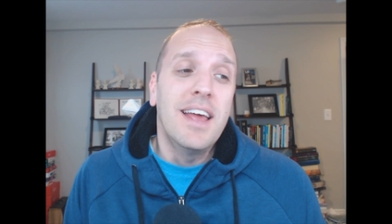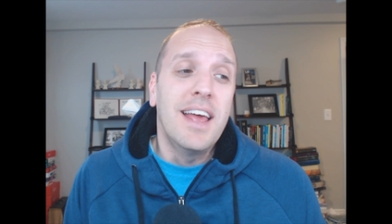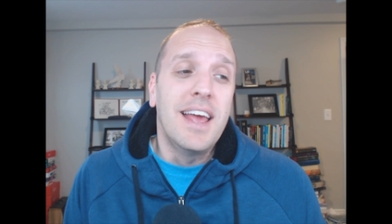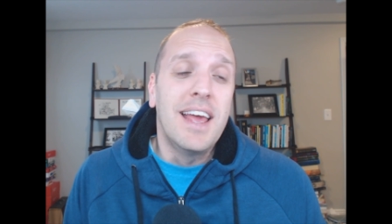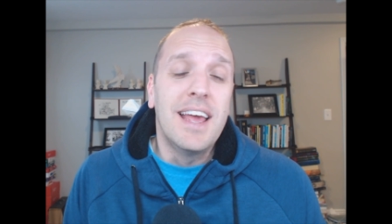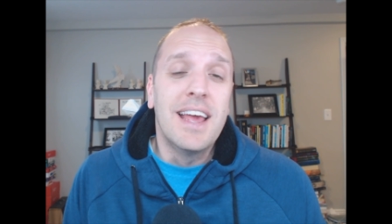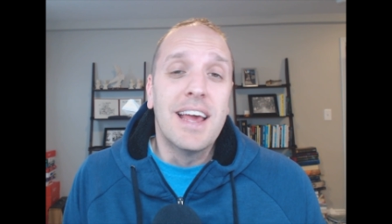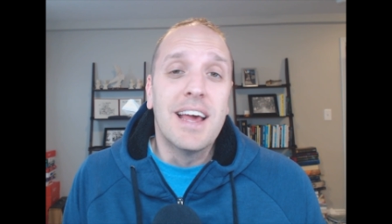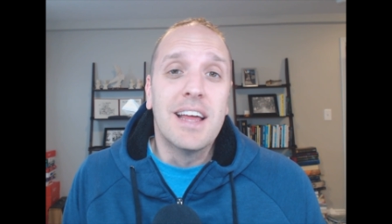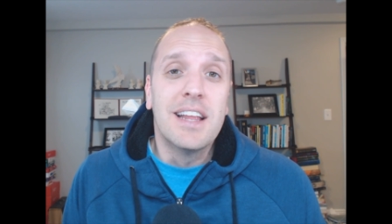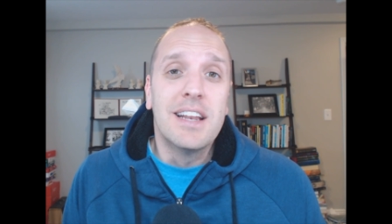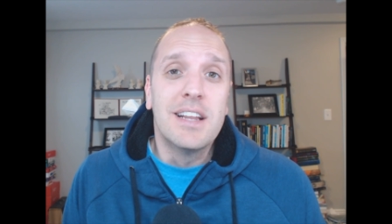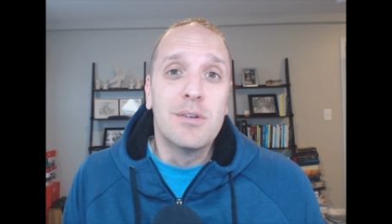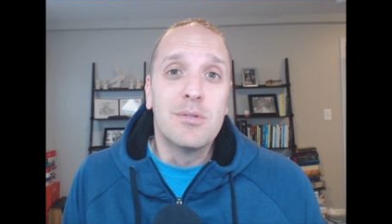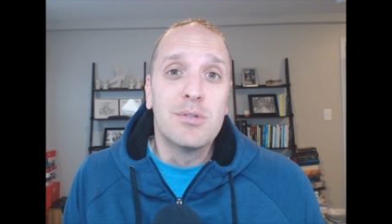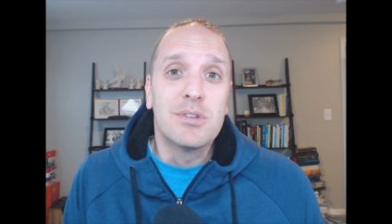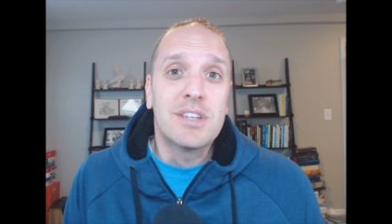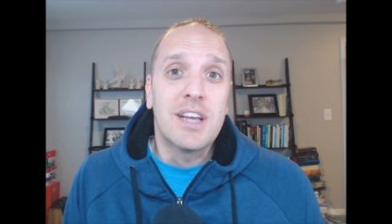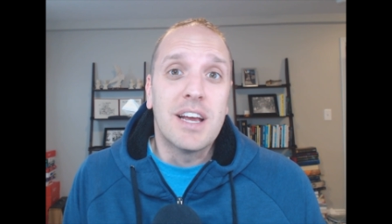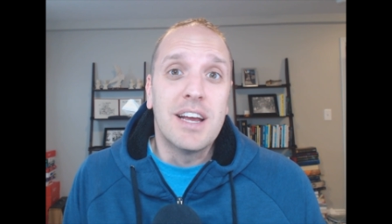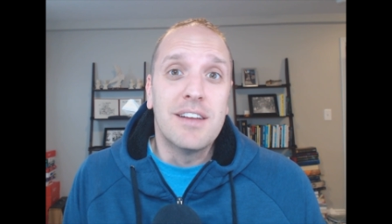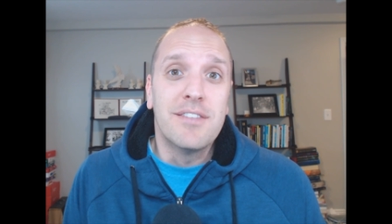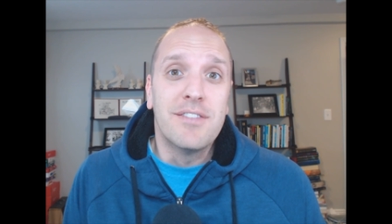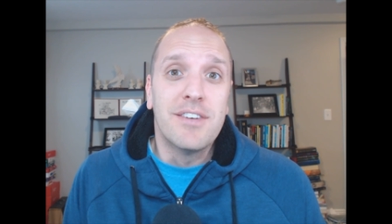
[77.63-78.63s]
and it
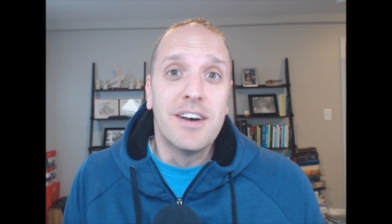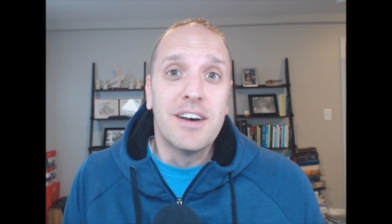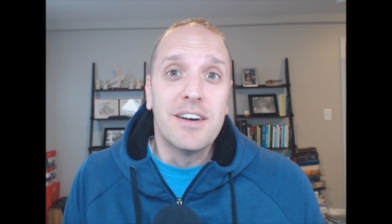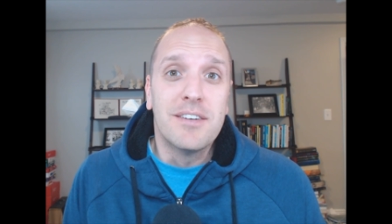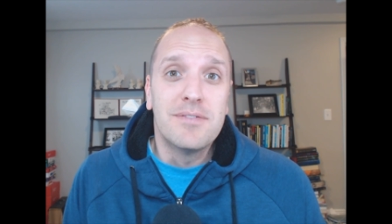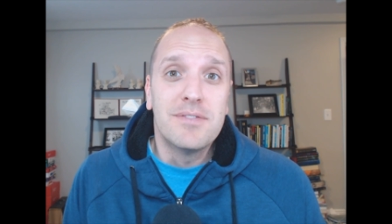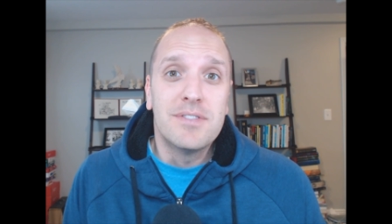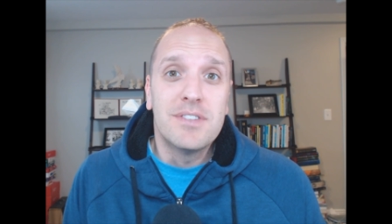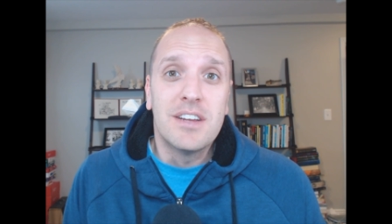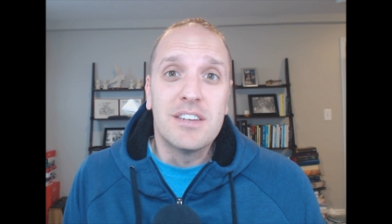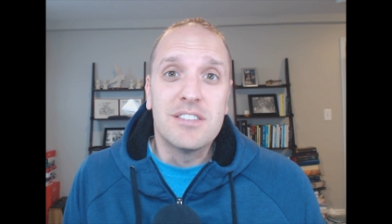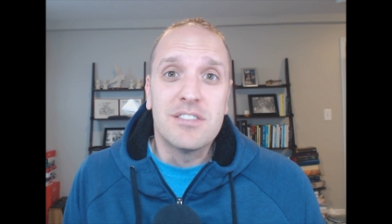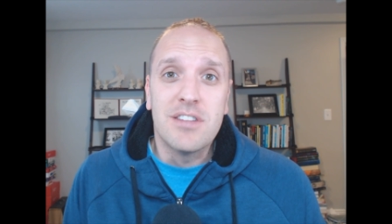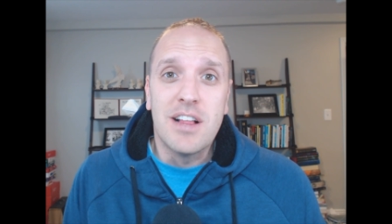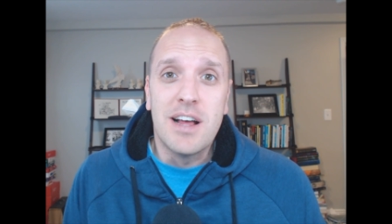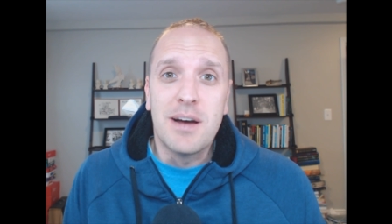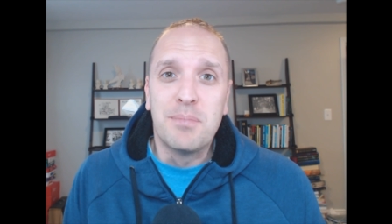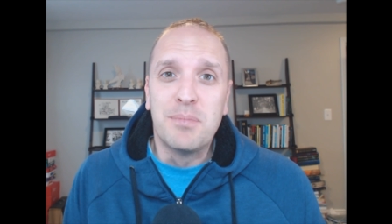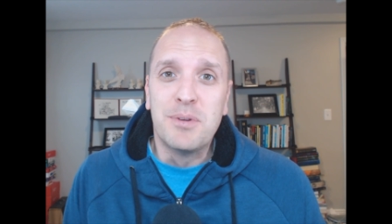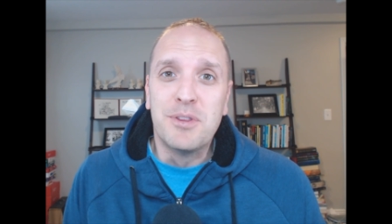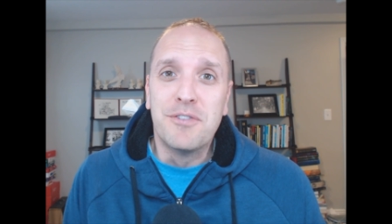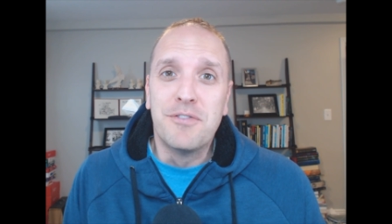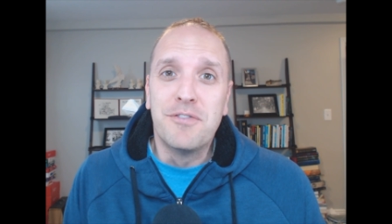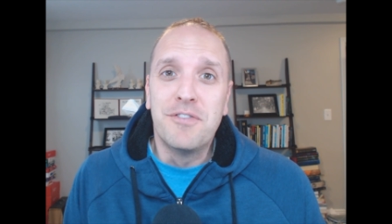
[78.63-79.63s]
was kind of a
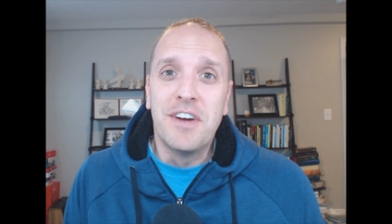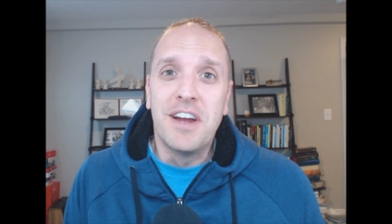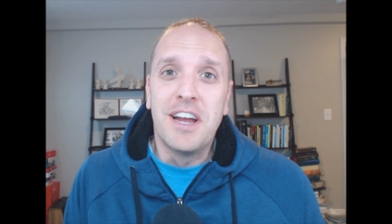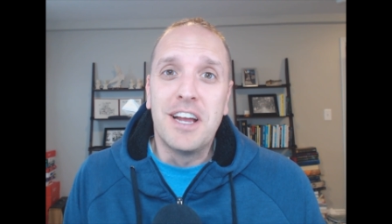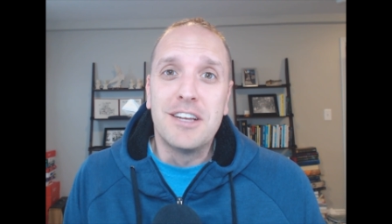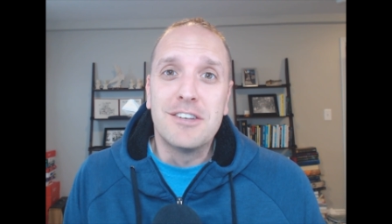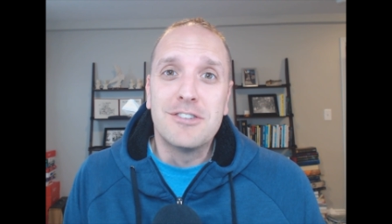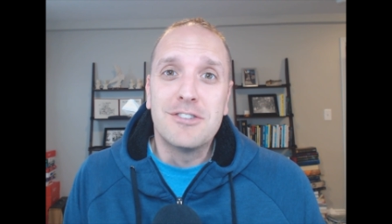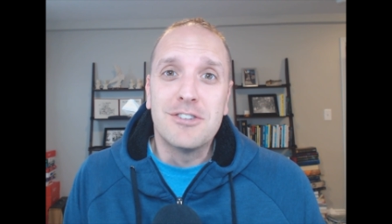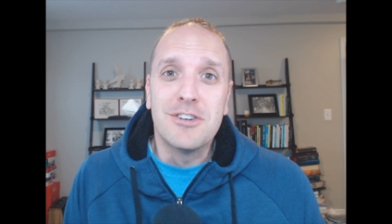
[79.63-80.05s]
slap in the face.